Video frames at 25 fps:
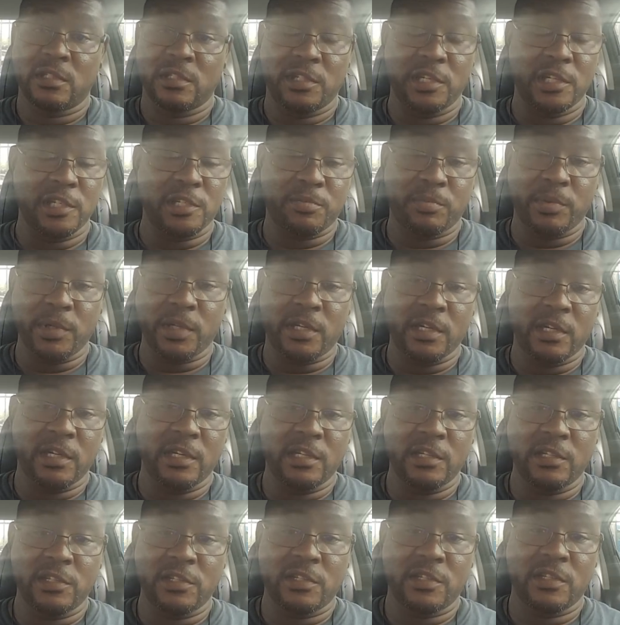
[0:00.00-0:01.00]
just
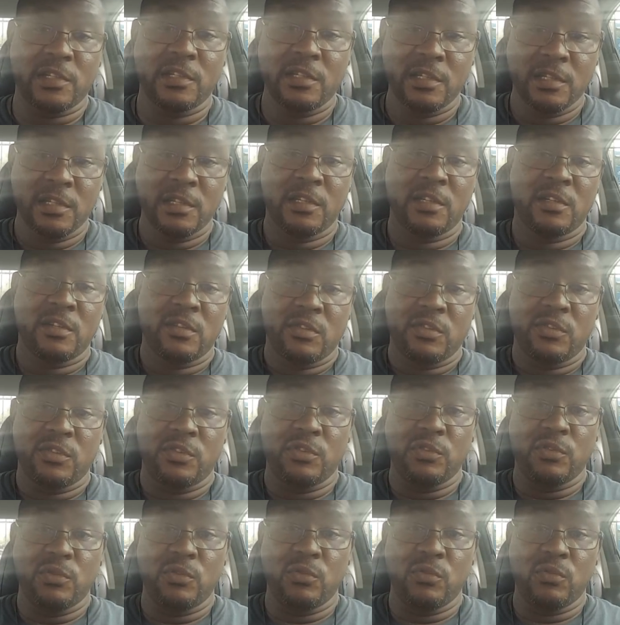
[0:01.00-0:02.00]
because
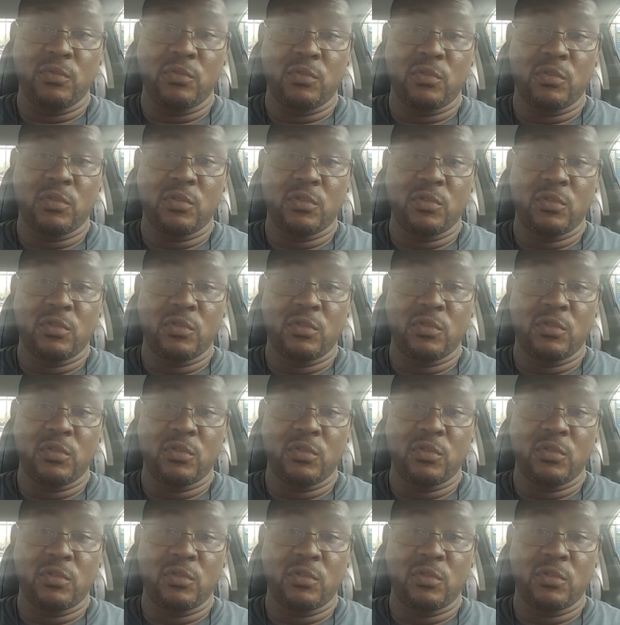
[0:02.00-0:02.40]
you